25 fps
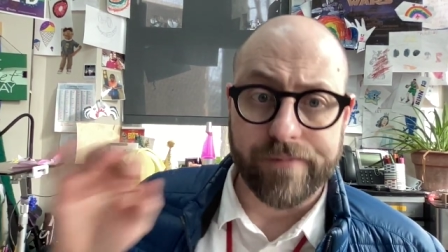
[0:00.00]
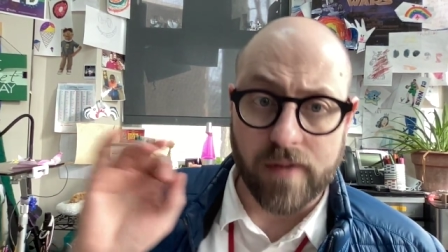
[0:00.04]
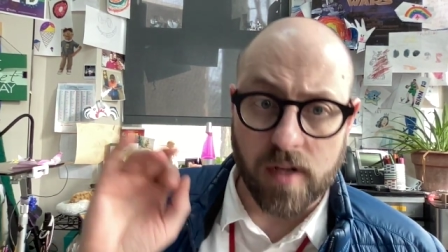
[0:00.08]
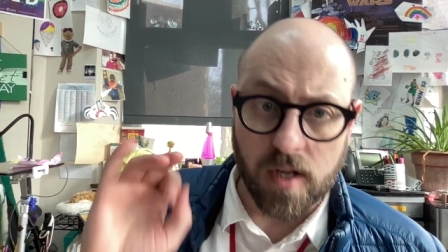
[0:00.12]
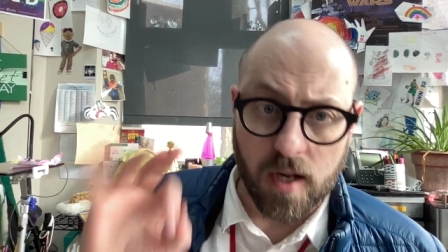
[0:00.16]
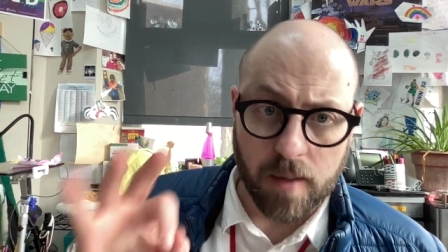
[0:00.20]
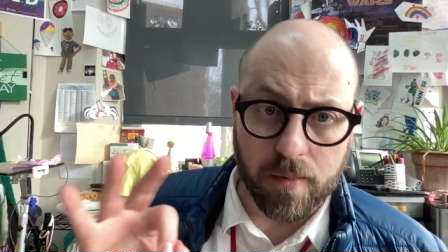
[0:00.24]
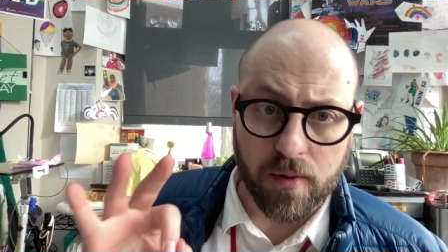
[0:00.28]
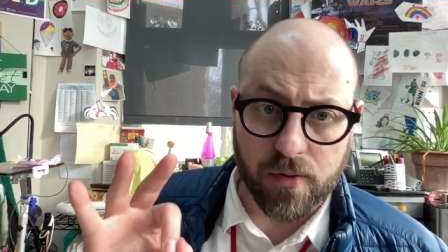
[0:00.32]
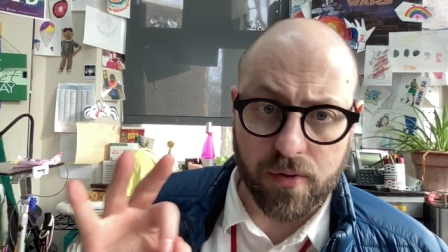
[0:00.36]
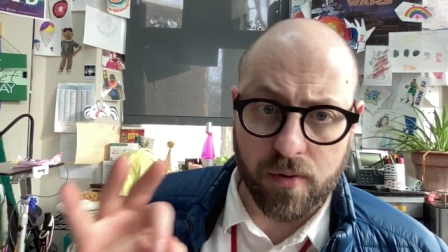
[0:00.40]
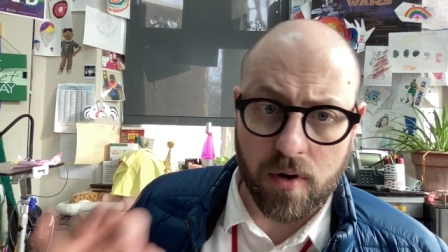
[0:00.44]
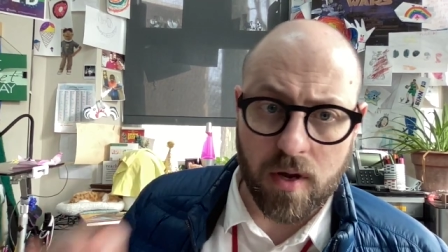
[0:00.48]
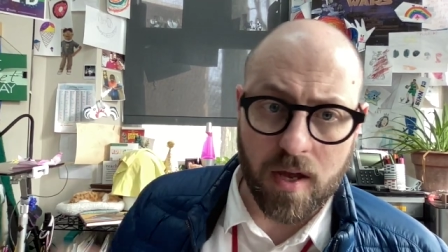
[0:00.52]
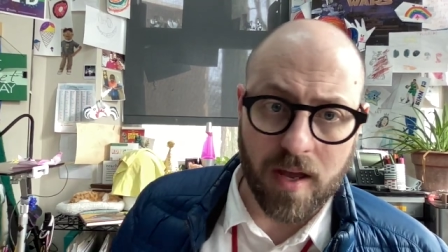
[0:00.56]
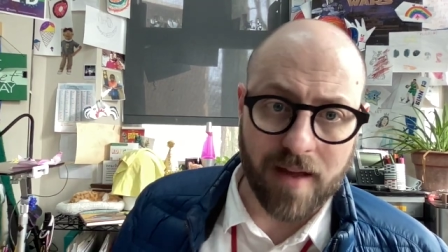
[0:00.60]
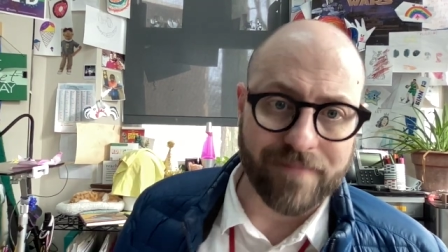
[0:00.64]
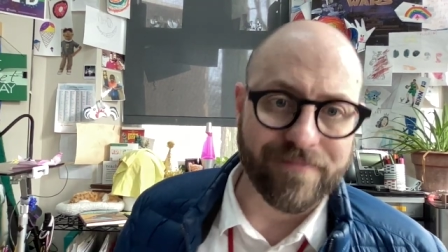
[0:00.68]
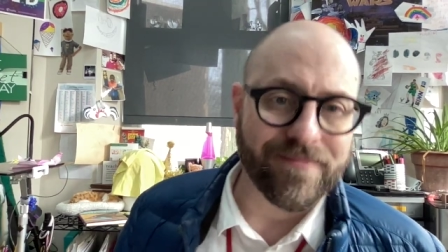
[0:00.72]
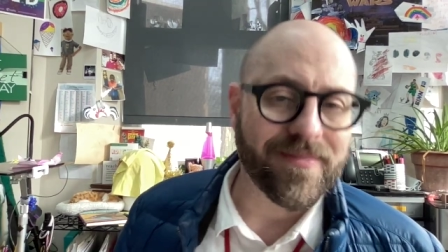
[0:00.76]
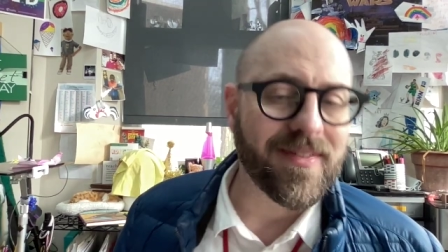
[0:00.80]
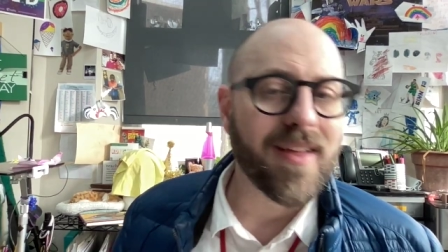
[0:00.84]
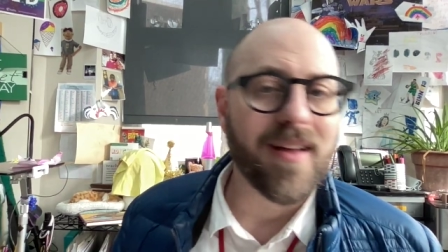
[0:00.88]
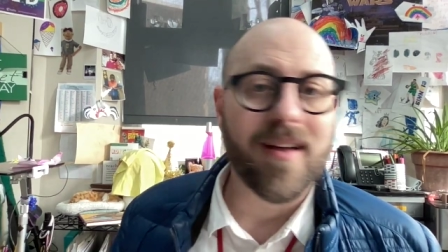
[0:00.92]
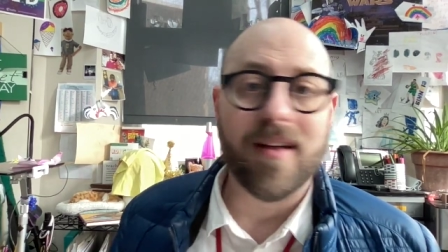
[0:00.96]
Number three,
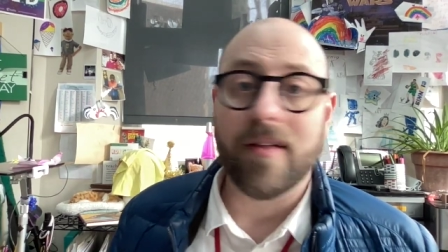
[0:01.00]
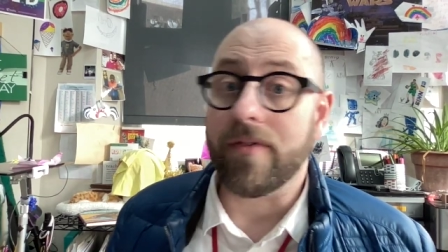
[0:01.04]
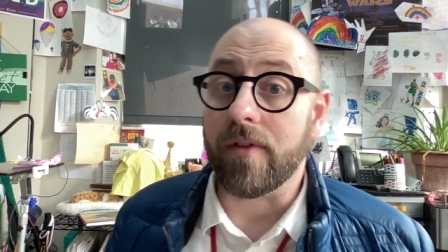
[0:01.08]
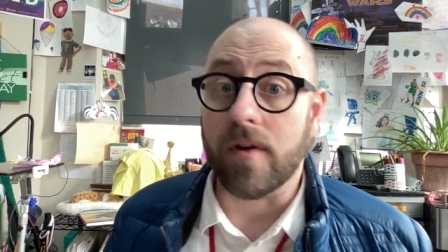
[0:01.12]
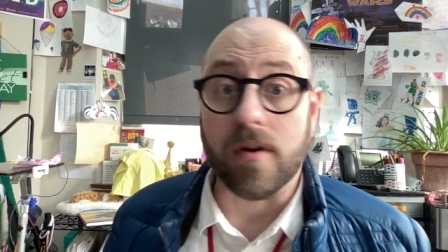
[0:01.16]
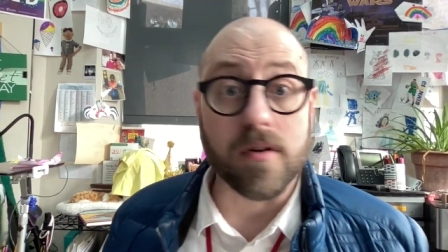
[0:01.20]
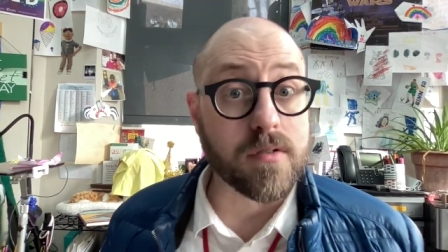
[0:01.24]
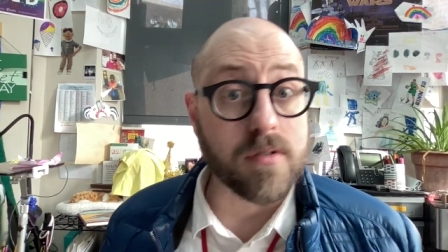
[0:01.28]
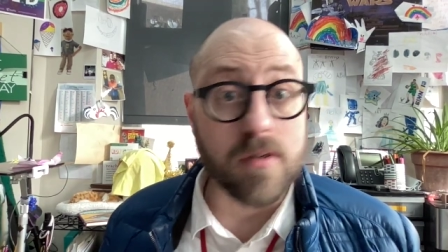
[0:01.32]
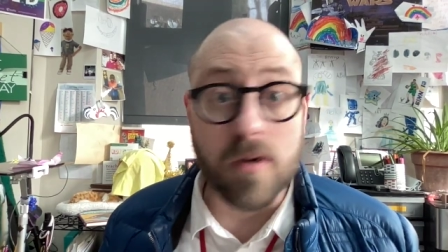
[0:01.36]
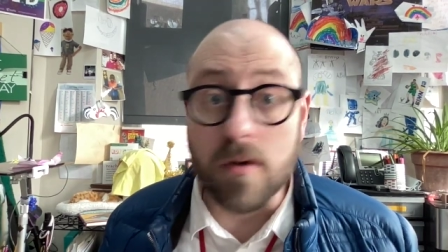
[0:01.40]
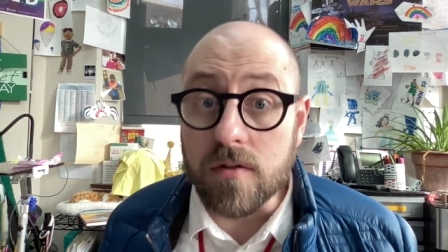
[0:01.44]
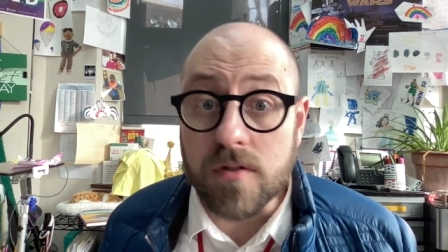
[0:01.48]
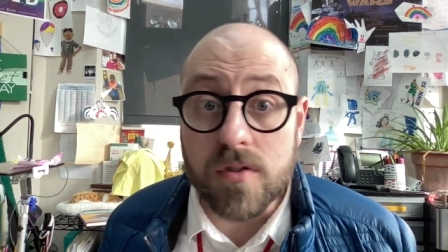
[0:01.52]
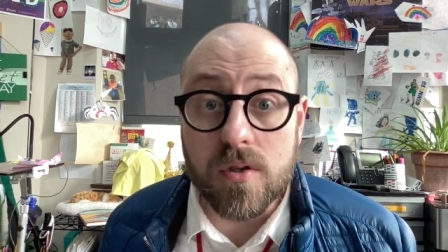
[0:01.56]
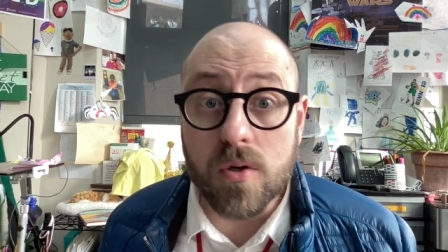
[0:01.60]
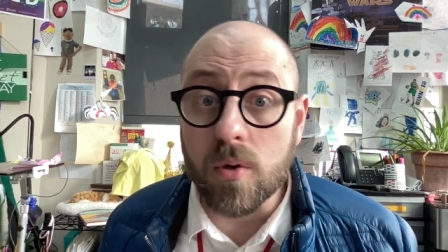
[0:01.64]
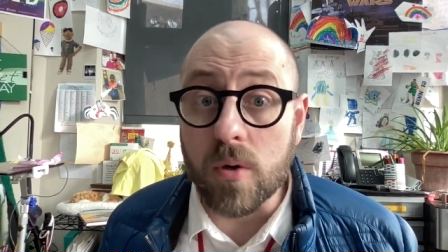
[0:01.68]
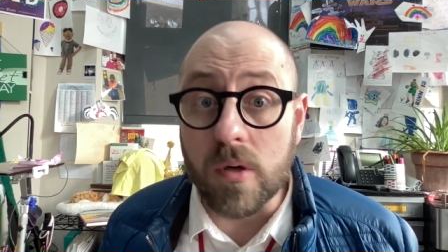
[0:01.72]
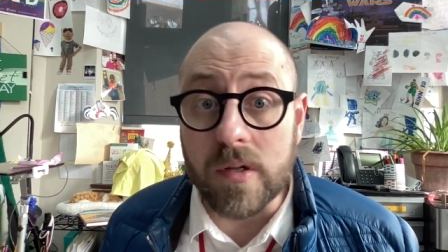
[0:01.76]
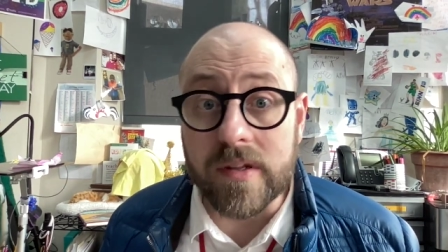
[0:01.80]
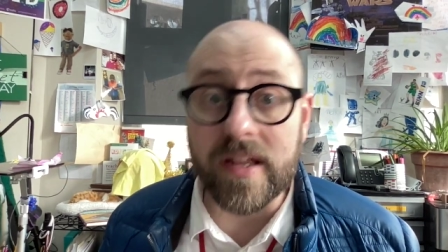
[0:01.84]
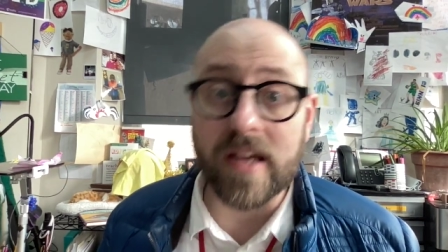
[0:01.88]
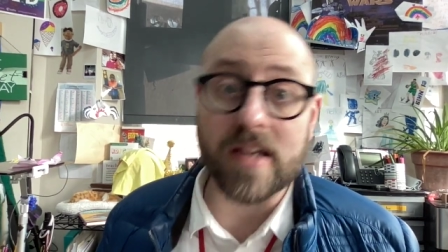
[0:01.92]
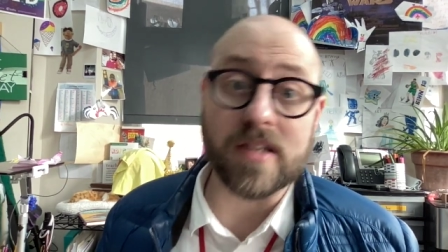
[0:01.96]
there's no
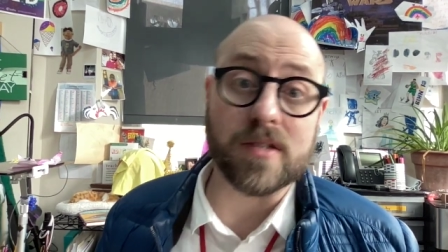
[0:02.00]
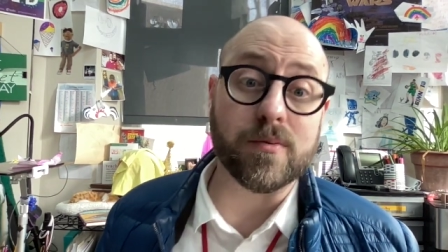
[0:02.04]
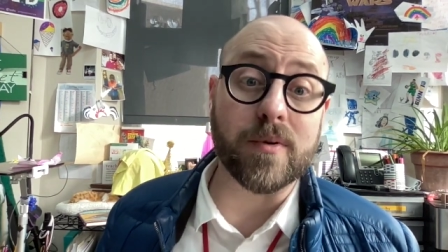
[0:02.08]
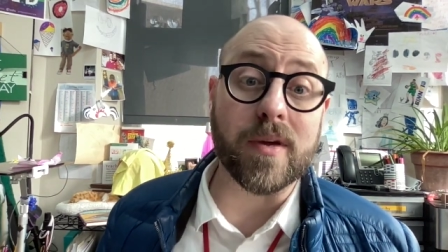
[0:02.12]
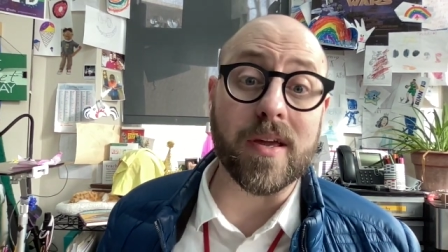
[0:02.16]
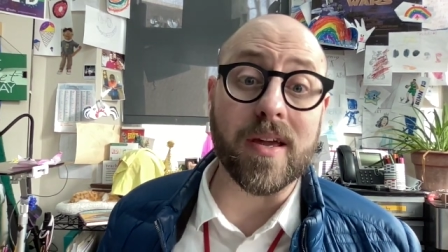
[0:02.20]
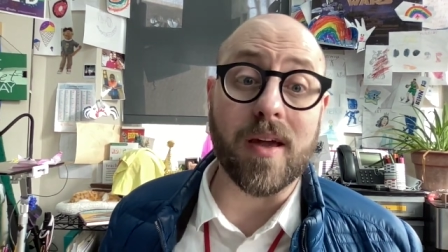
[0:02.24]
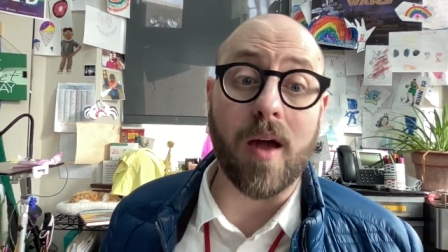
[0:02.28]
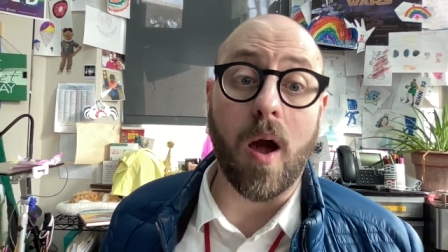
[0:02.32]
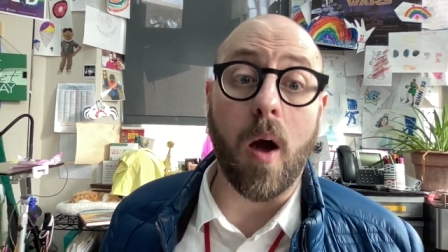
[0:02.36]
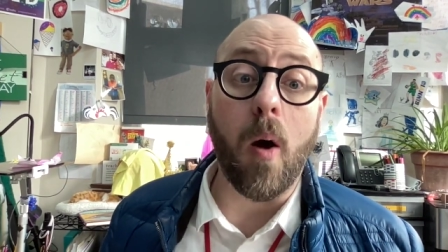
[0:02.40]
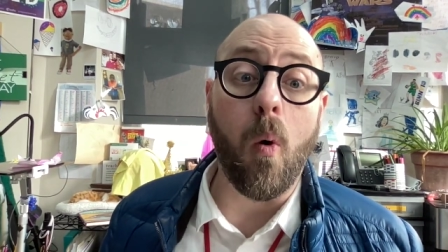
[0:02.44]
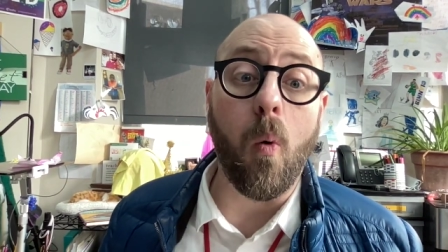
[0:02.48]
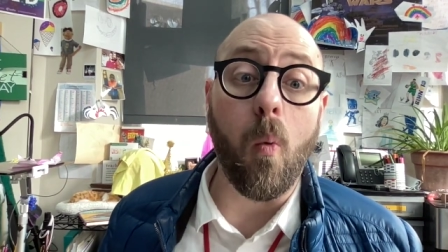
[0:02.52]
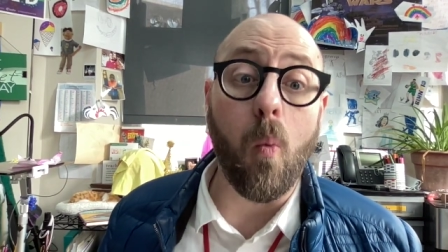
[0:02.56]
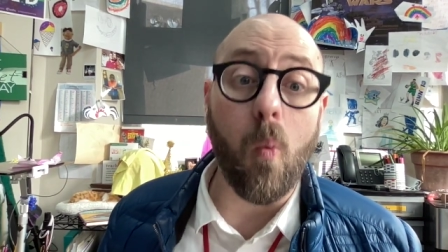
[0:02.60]
school next week.